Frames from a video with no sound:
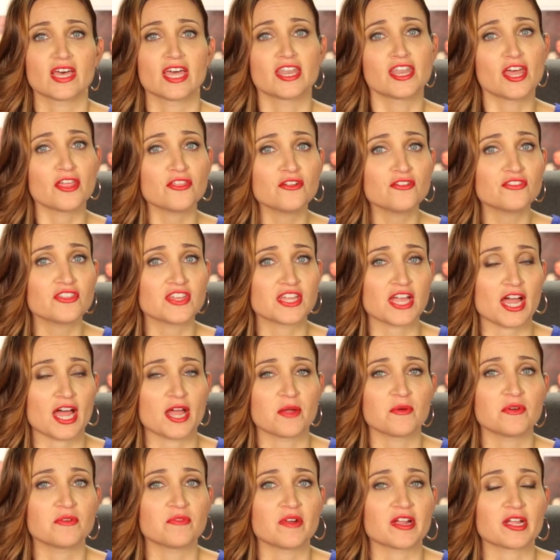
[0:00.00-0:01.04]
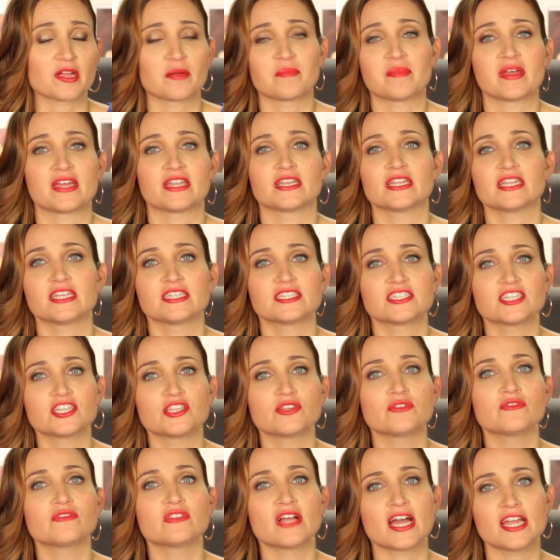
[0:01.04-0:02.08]
Another thing I would recommend is that
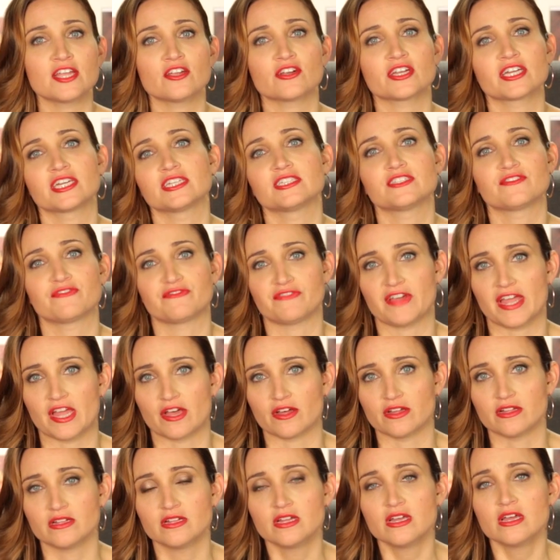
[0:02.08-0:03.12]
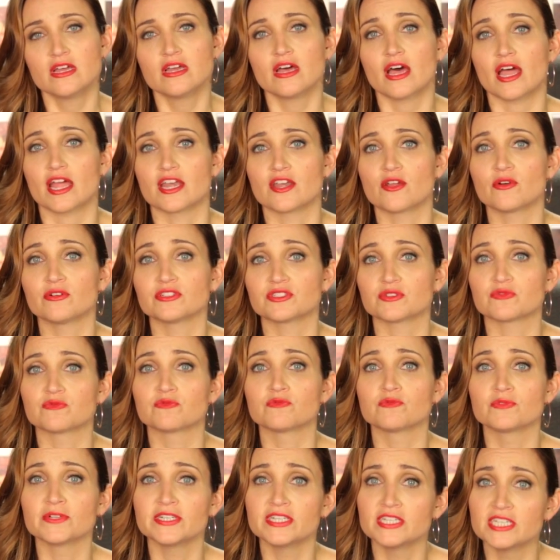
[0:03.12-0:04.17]
you let your kids fail. I know it's
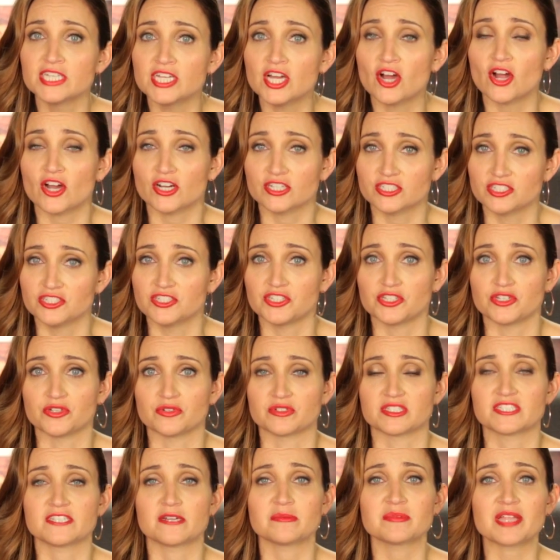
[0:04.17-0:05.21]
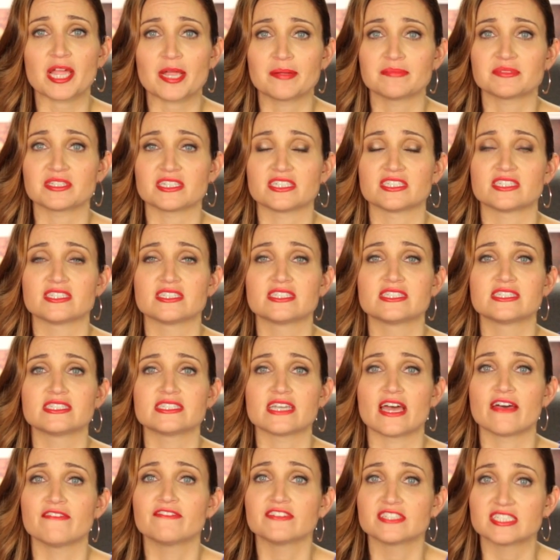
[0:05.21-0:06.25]
really hard to do. Sometimes it's
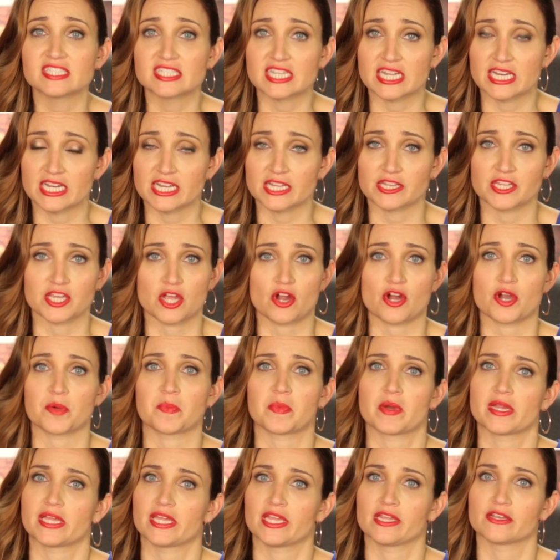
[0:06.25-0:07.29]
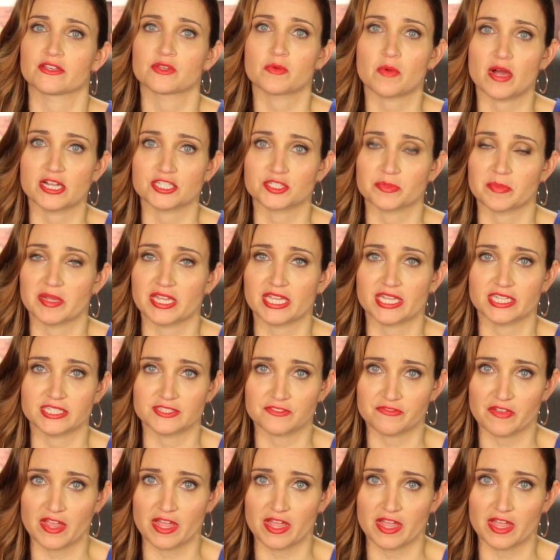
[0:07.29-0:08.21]
devastatingly heartbreaking to watch my kids